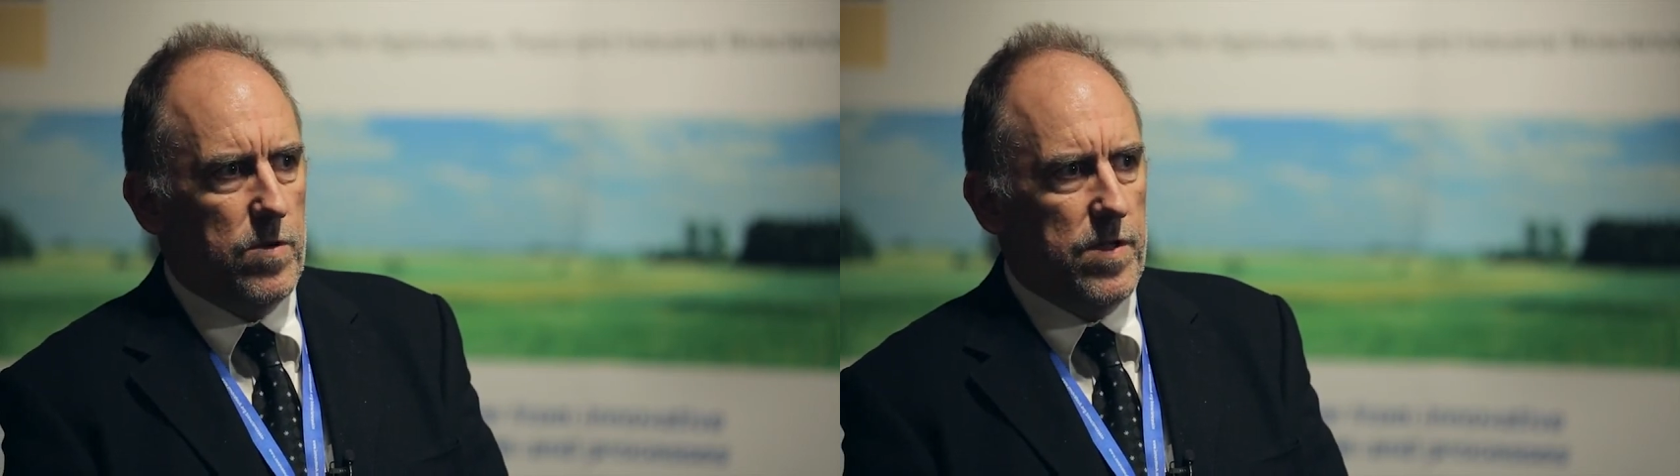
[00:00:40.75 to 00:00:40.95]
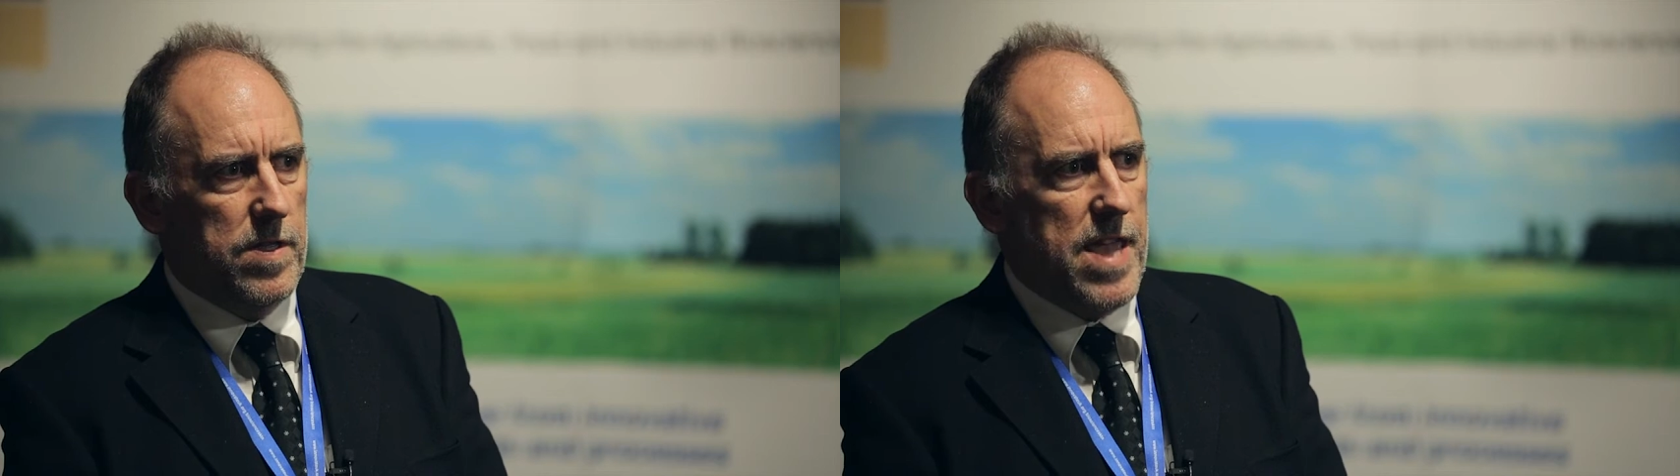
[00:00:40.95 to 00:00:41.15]

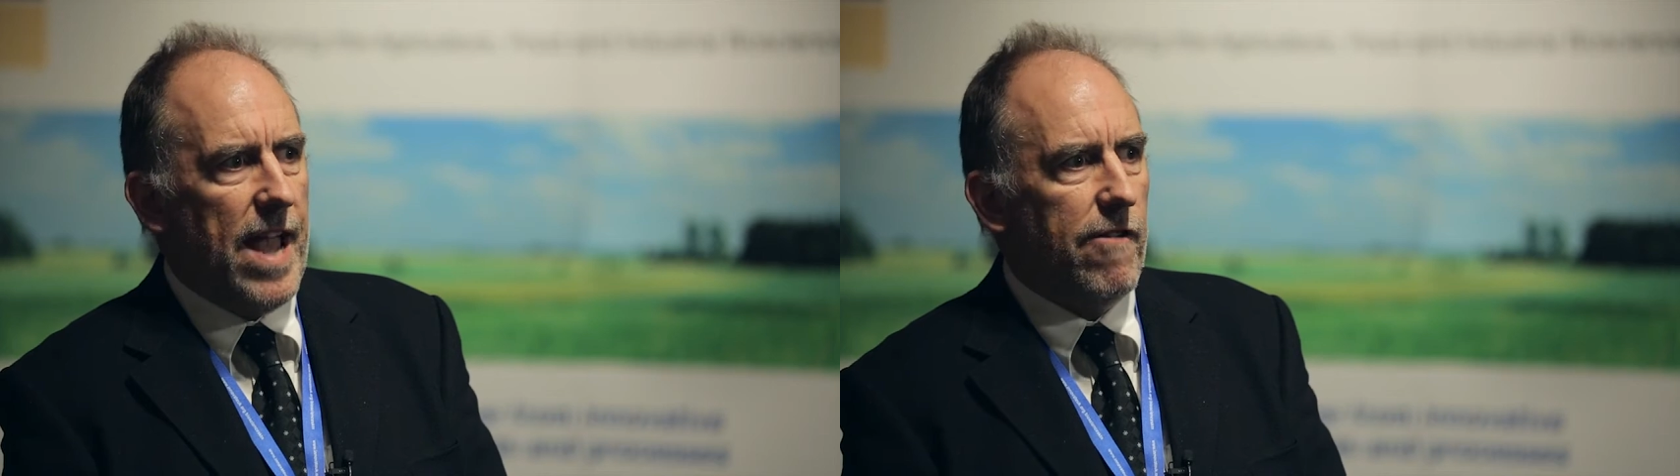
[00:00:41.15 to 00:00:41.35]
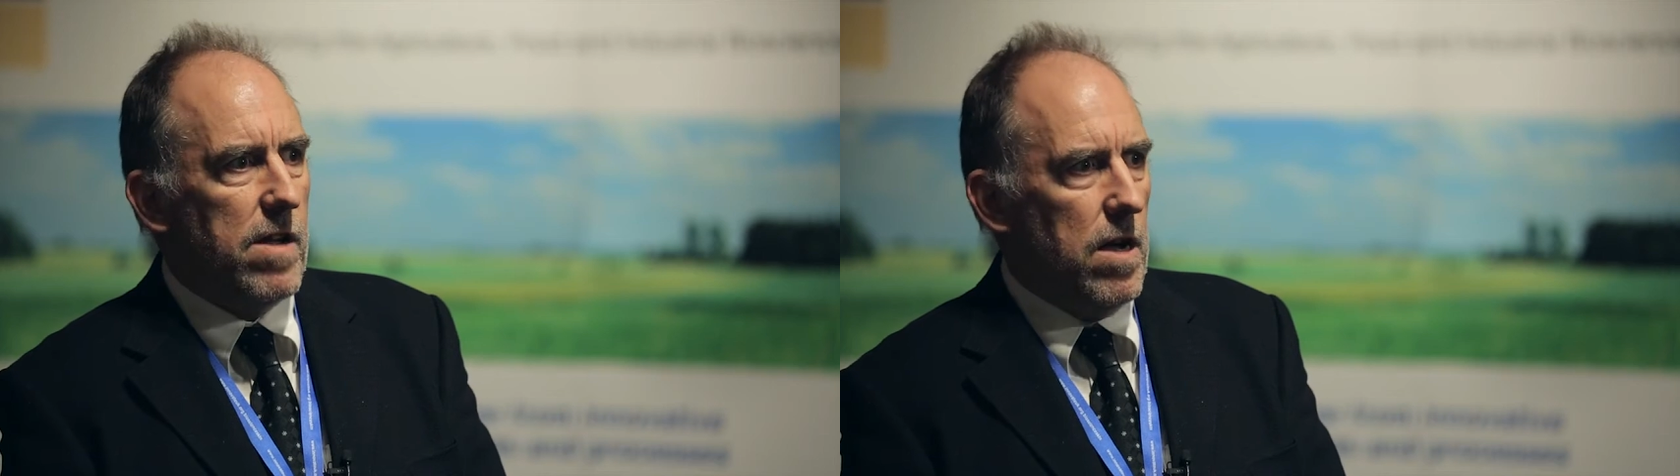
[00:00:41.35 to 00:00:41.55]
within the
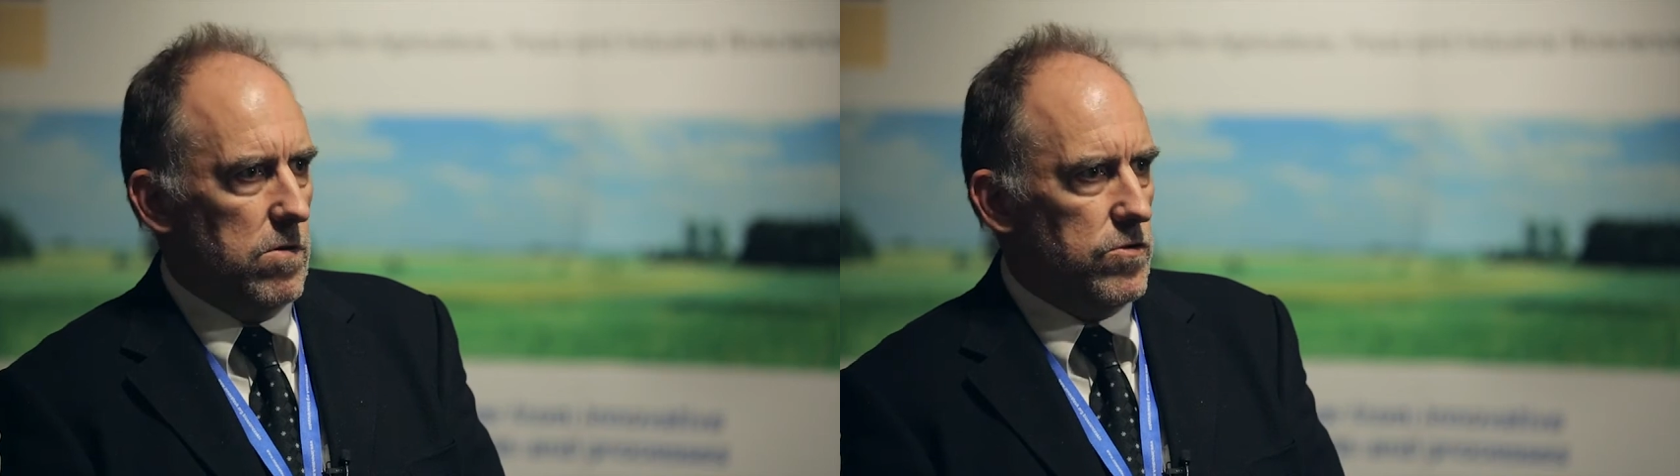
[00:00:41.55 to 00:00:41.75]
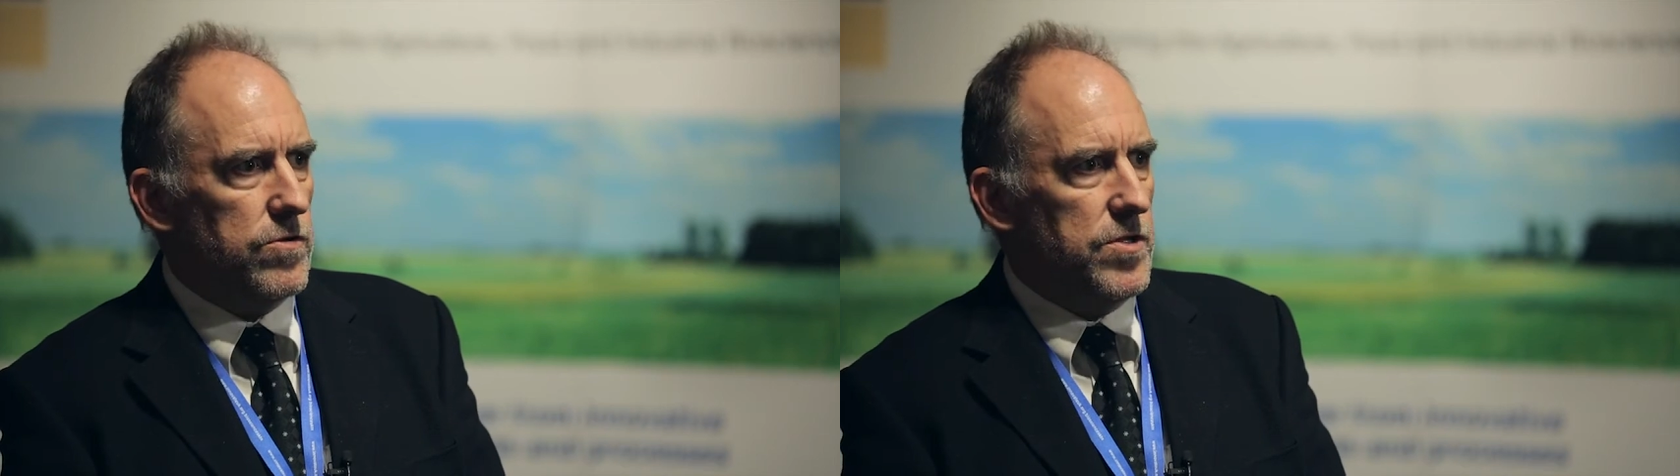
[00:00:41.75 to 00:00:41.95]

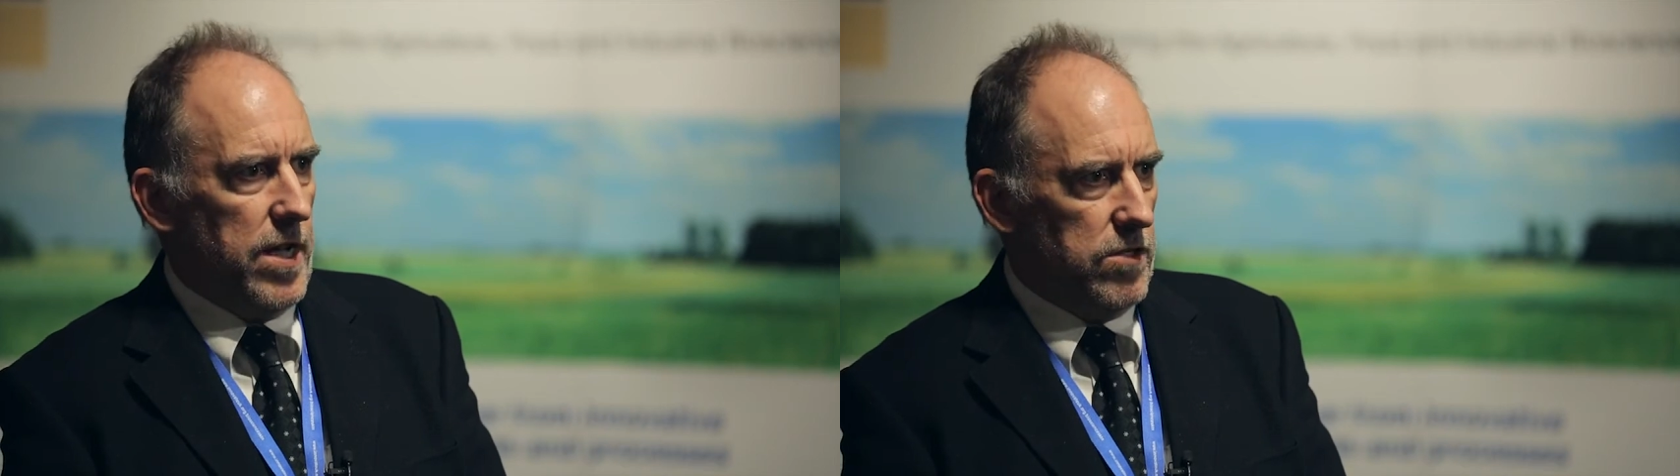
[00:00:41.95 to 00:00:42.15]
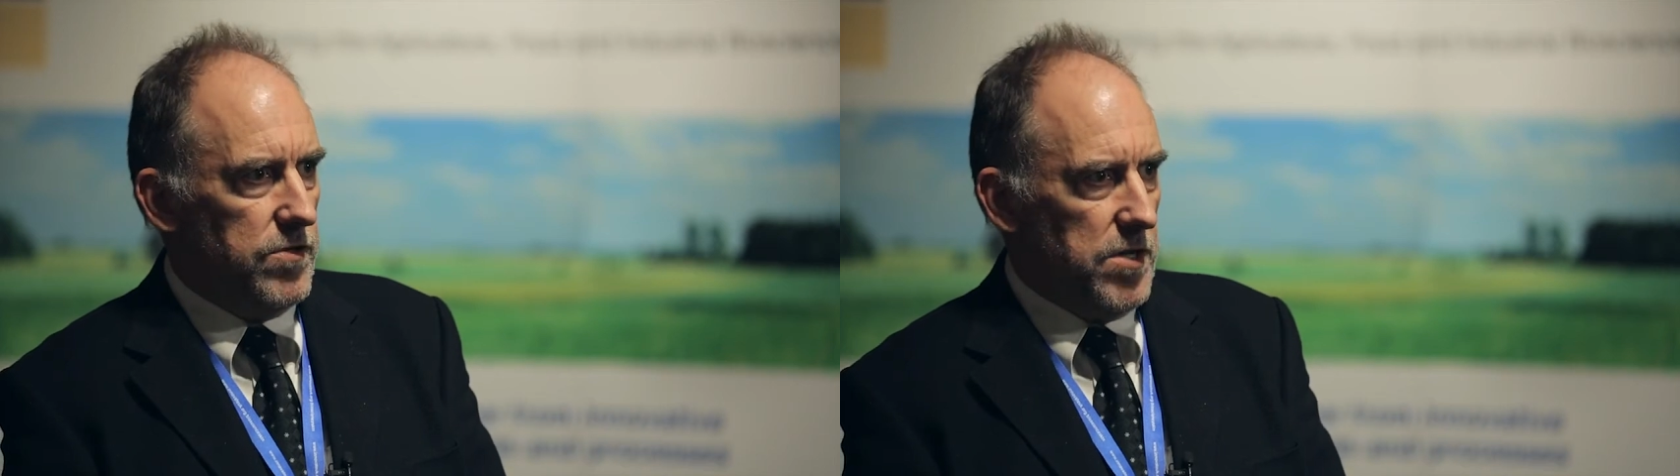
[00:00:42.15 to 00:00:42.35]
agricultural
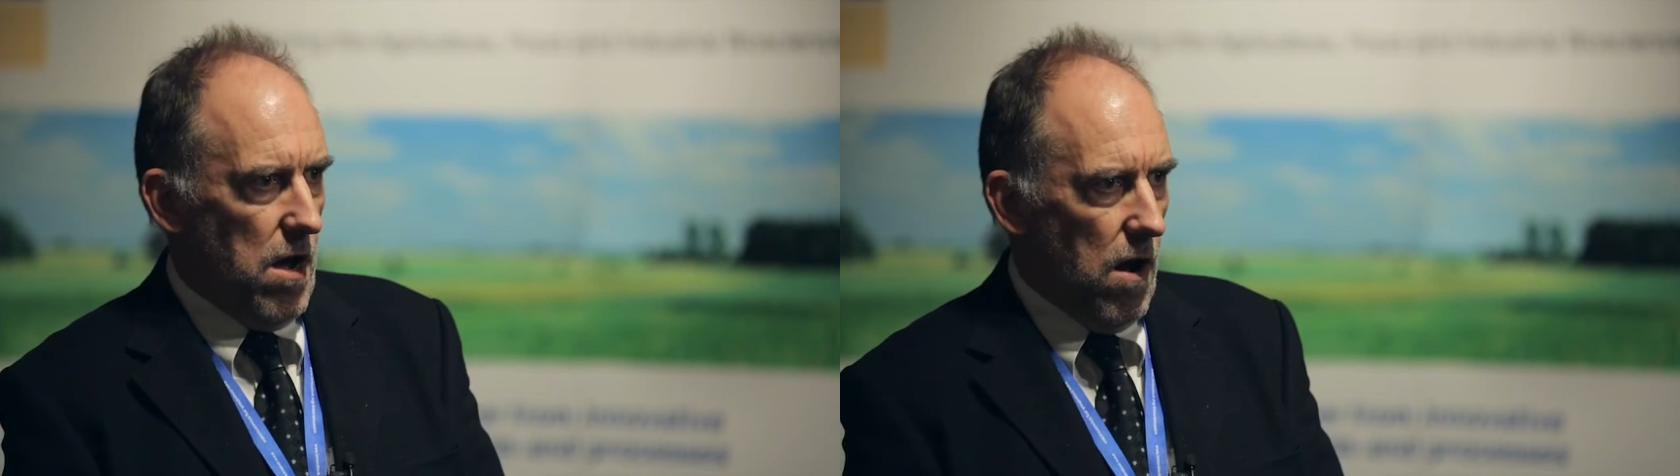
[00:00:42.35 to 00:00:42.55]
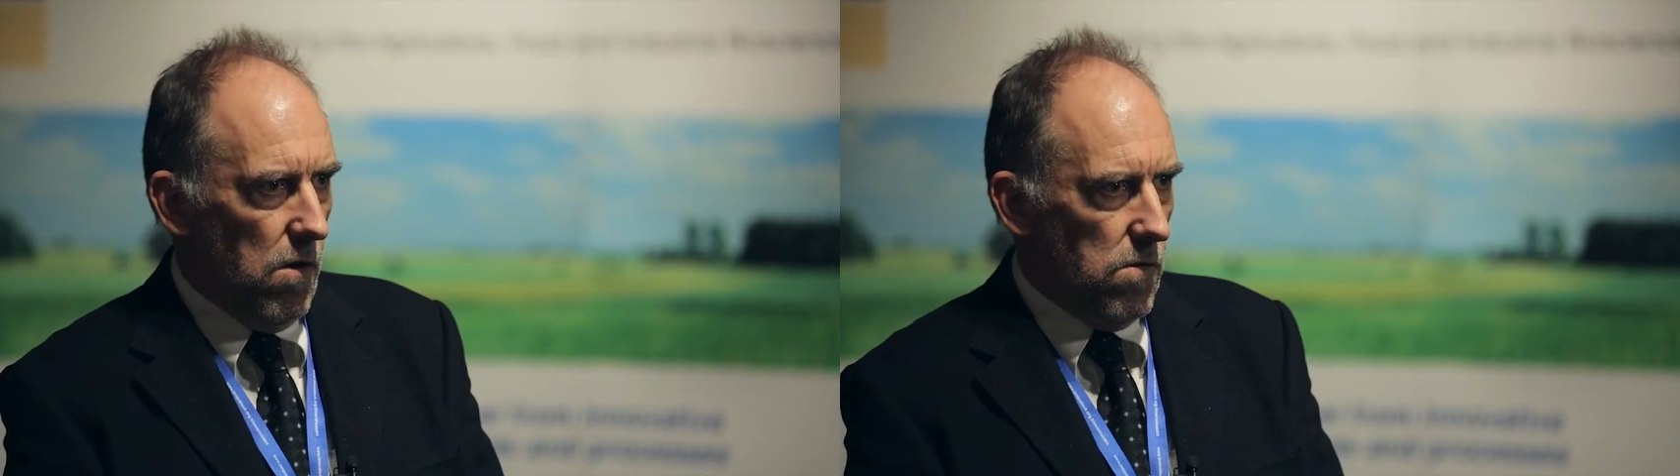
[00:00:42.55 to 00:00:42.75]
sector as a
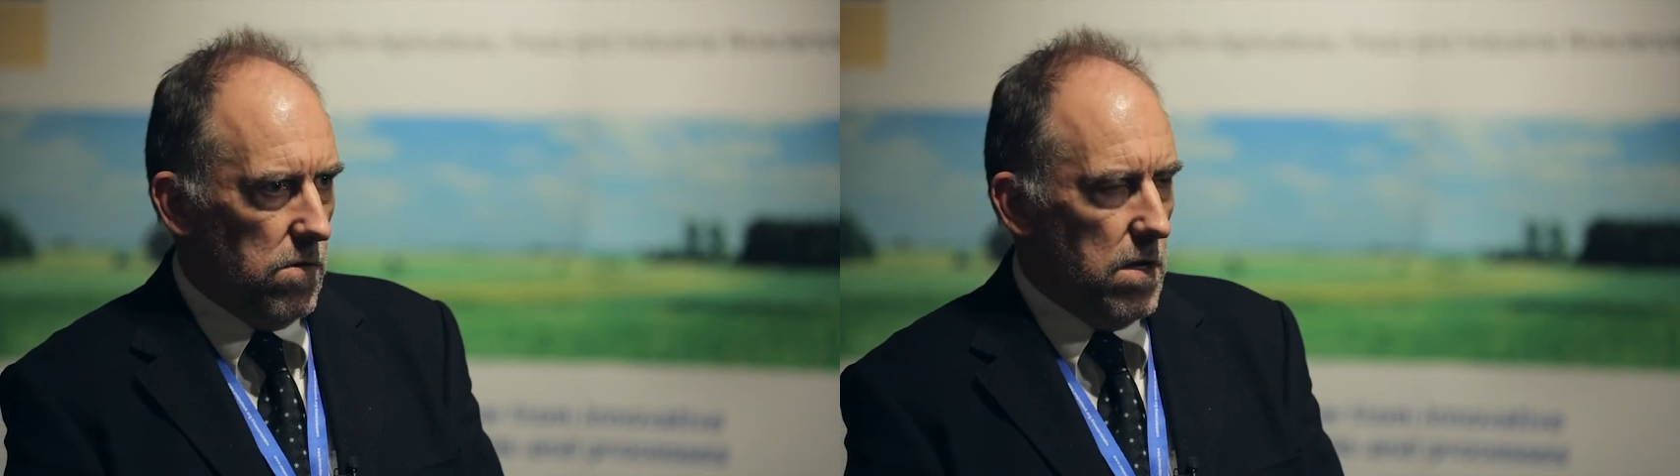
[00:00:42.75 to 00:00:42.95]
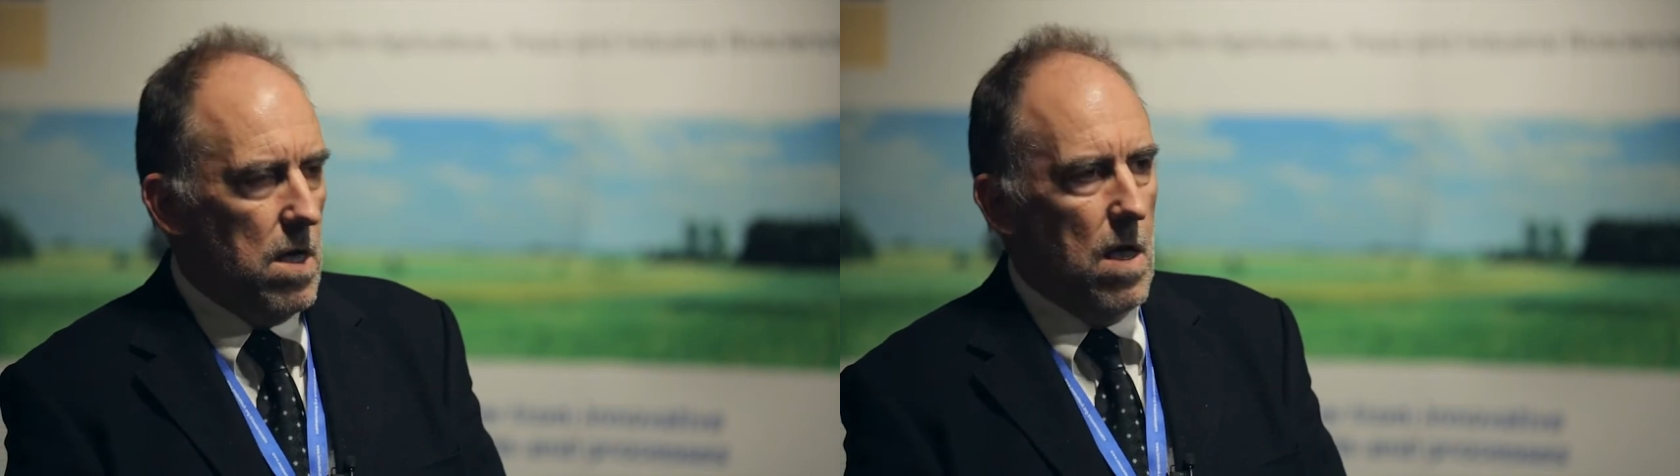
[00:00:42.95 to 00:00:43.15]
whole,